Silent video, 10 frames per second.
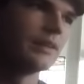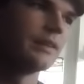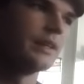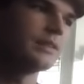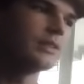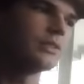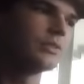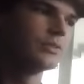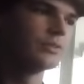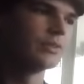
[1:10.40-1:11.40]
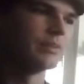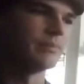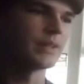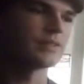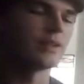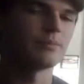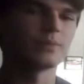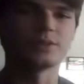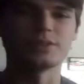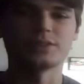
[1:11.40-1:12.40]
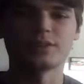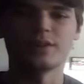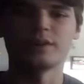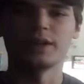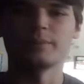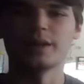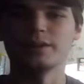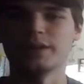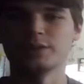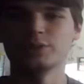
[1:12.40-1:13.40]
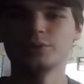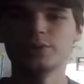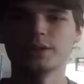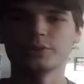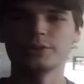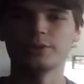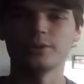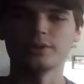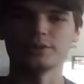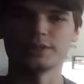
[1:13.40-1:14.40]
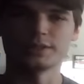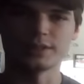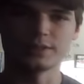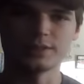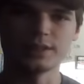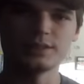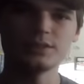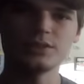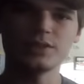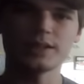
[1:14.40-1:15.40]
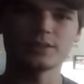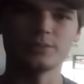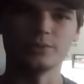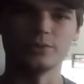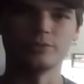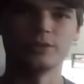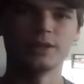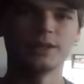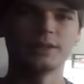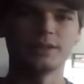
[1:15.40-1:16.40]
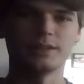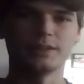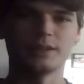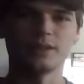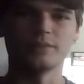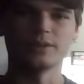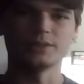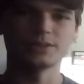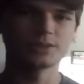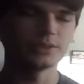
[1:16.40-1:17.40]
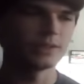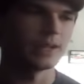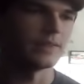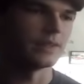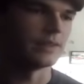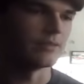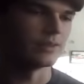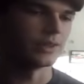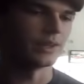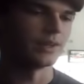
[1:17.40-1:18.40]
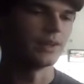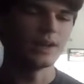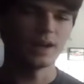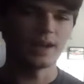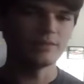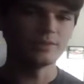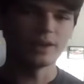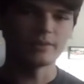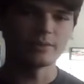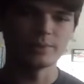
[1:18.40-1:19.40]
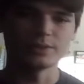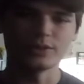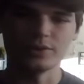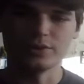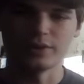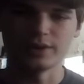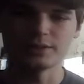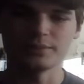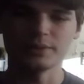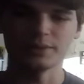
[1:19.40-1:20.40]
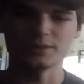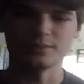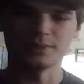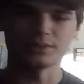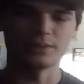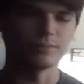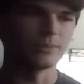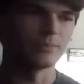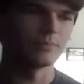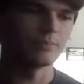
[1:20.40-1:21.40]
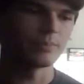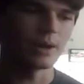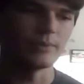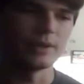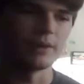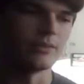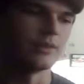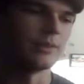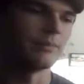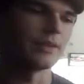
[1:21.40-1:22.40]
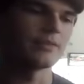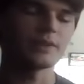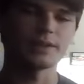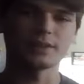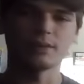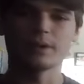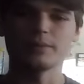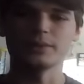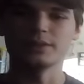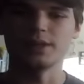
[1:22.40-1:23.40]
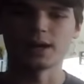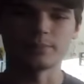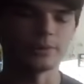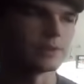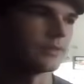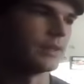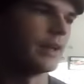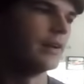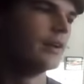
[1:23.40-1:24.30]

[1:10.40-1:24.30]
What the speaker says: They teach you that mixed numbers are like better, like 2 3/4. That's like, they teach you that's the move in elementary school, and then never again. I've never been told to write something as a mixed number, probably ever. Matter of fact, I'd probably get docked points for that.